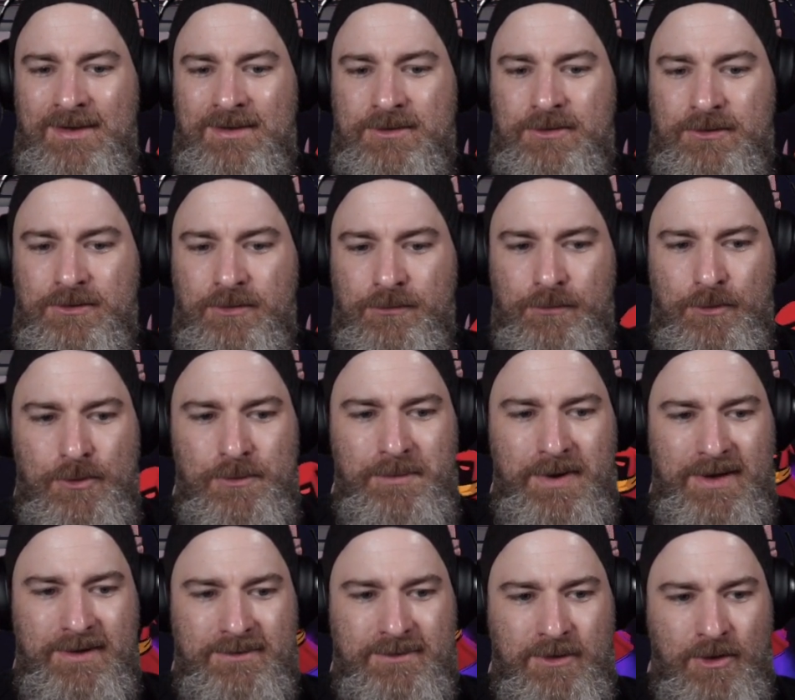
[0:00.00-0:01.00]
So it's a
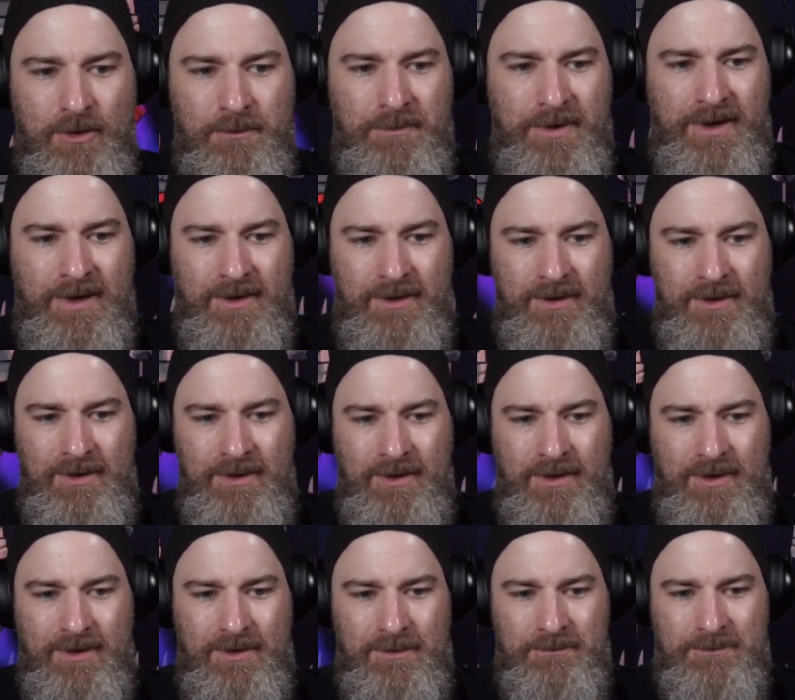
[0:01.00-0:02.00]
room-based combat
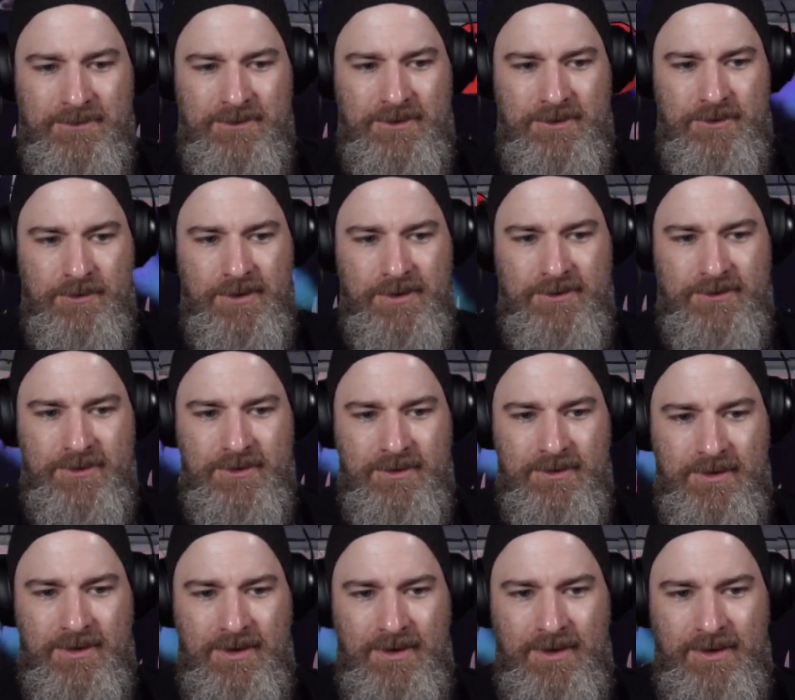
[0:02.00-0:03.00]

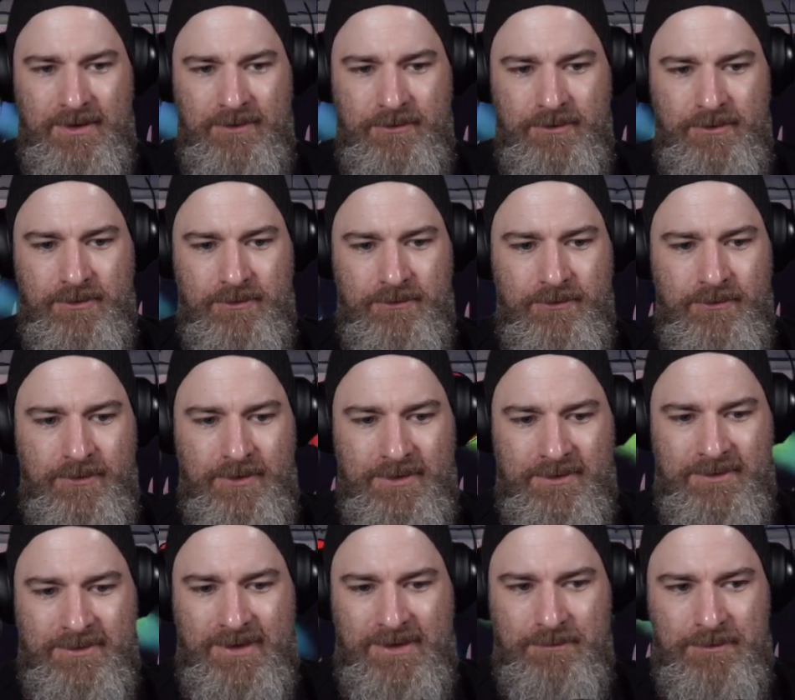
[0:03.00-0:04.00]
situation. If you've
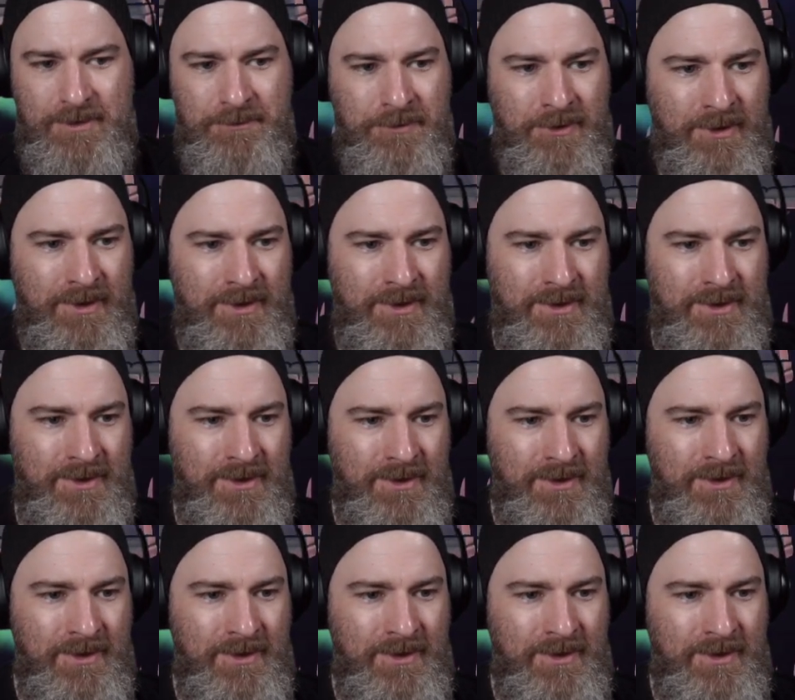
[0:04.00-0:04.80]
seen me play